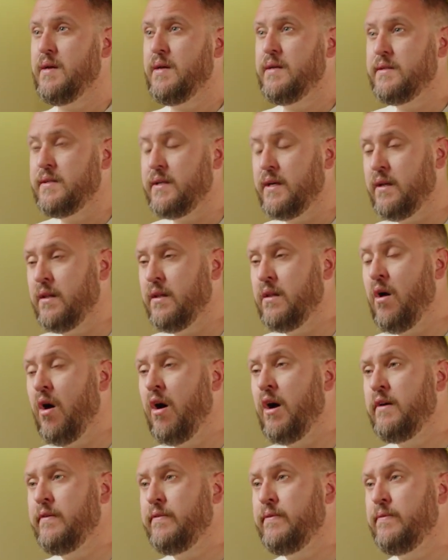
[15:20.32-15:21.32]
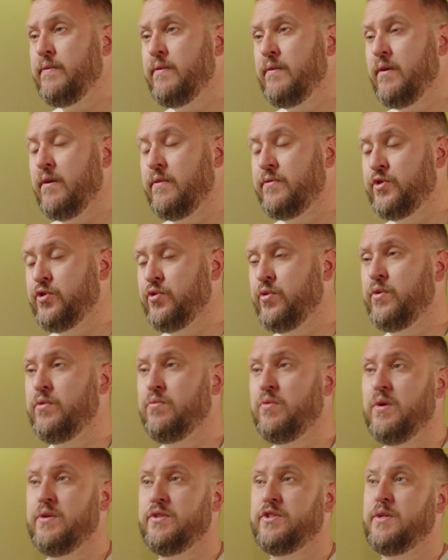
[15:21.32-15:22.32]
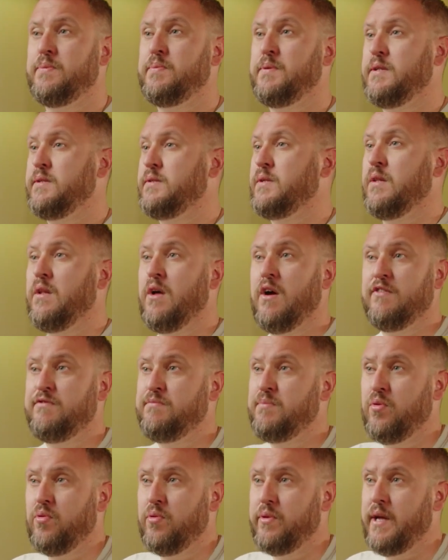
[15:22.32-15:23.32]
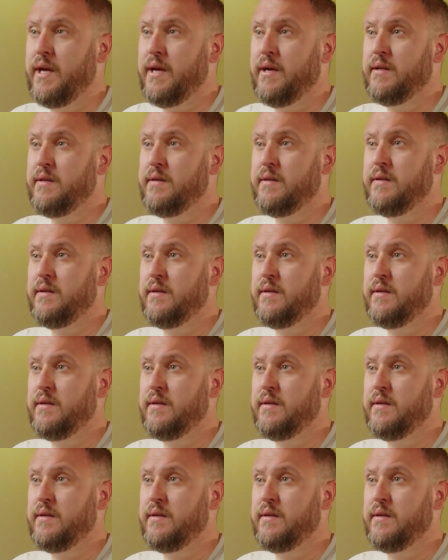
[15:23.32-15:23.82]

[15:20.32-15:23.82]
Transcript: See, a life of true worship is a life poured out.